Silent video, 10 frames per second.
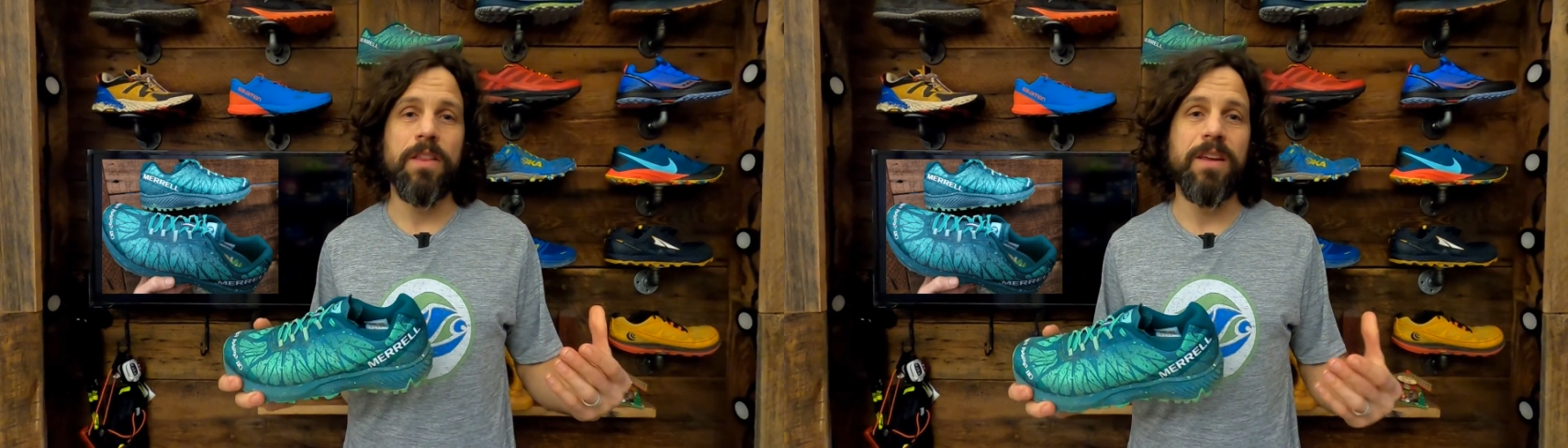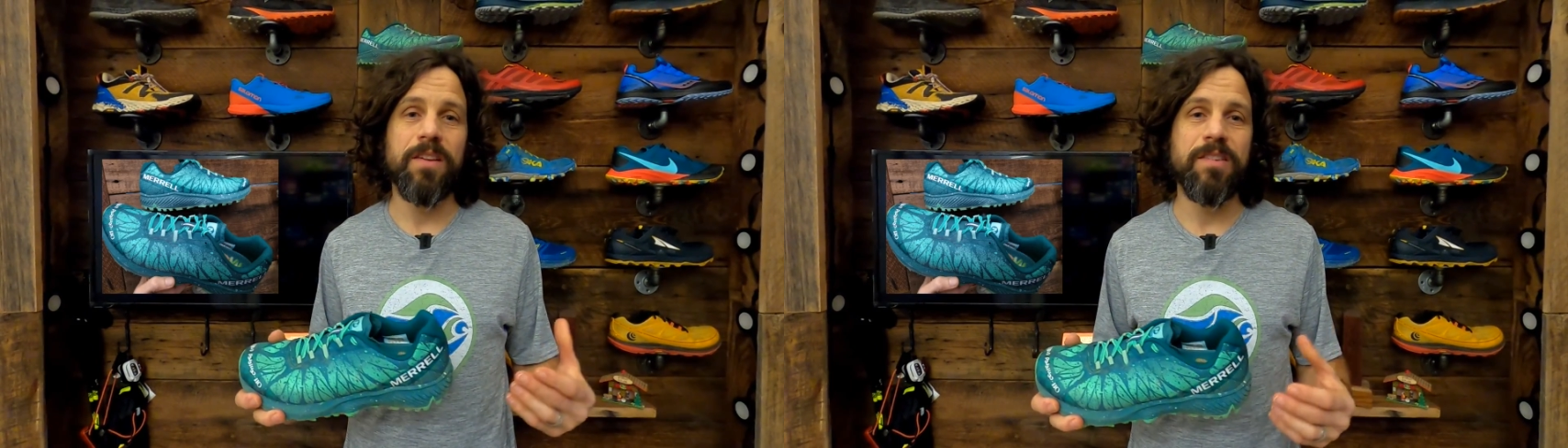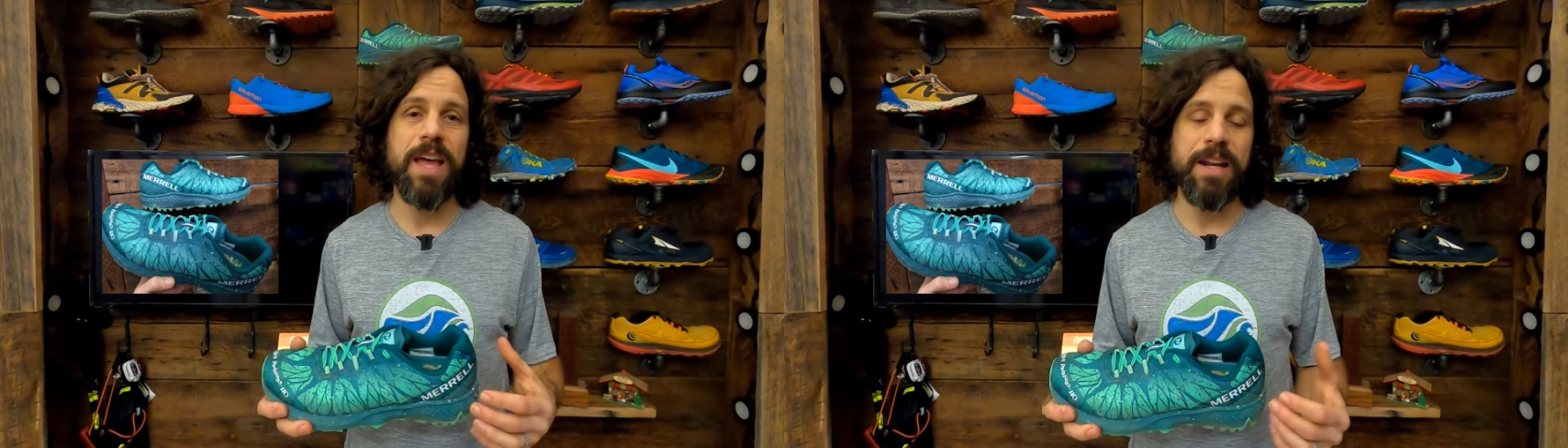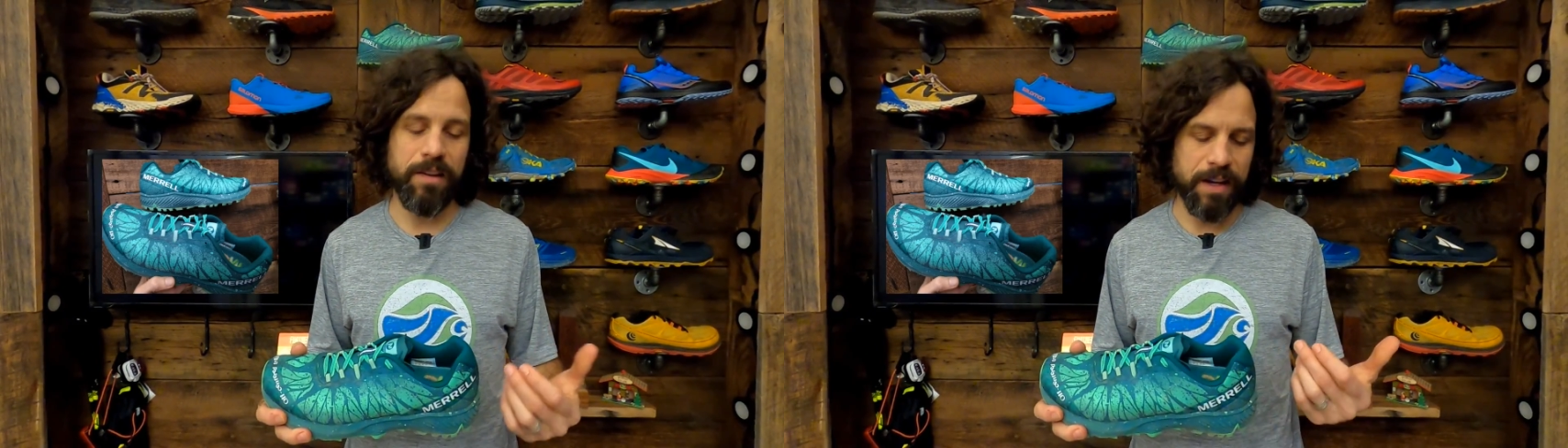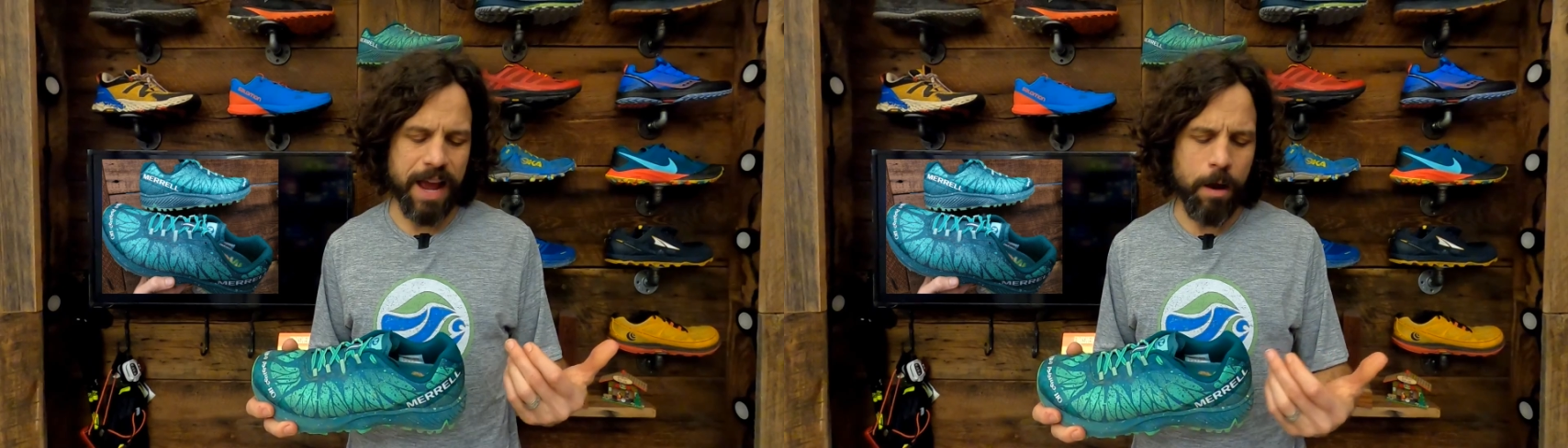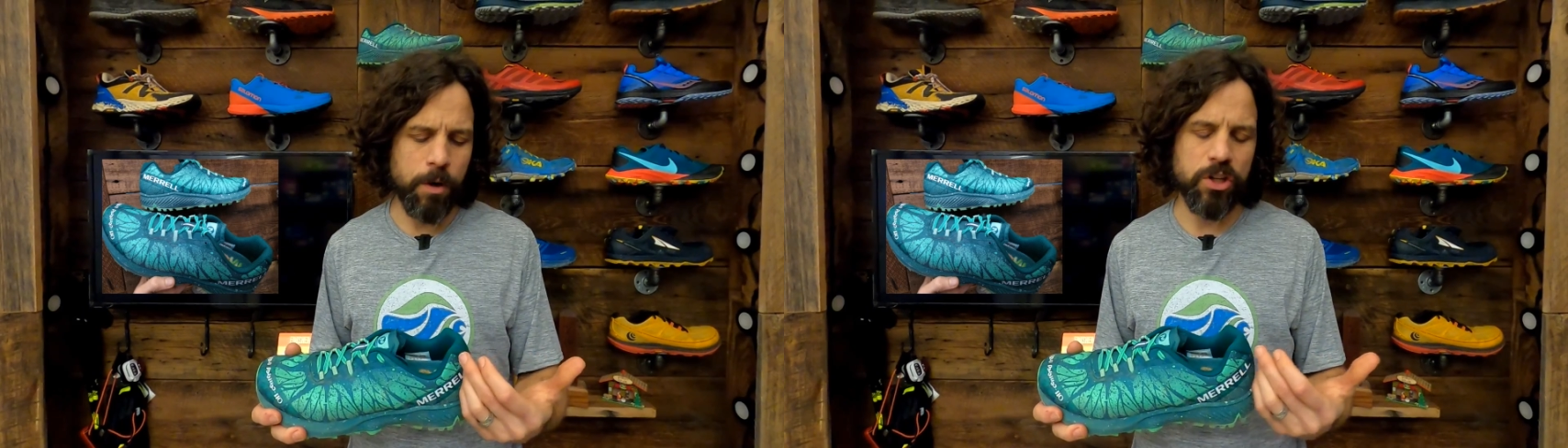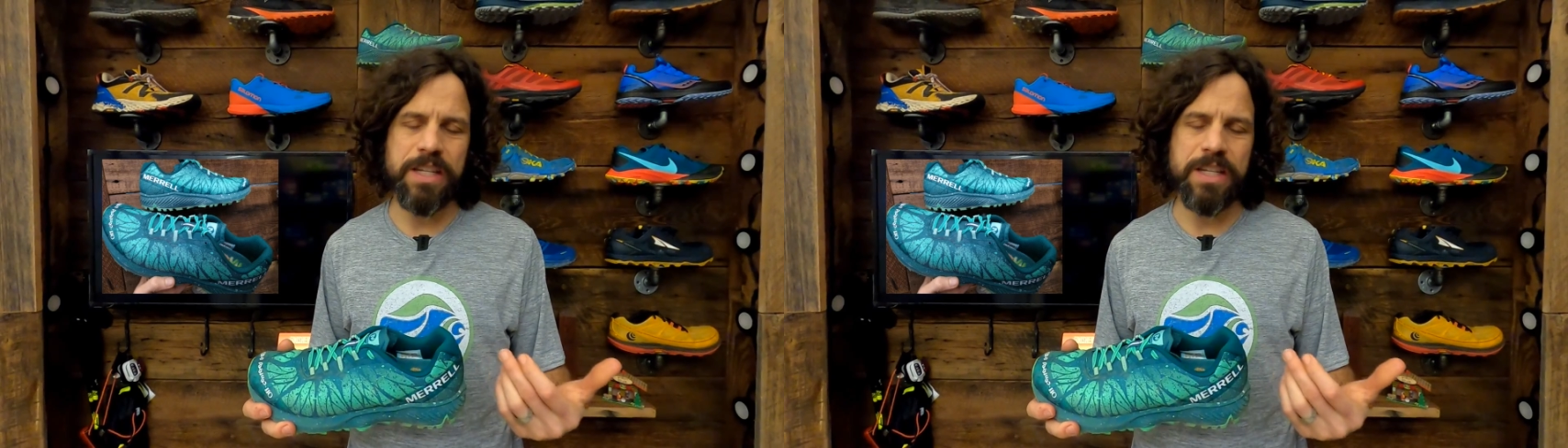and the aesthetics and how much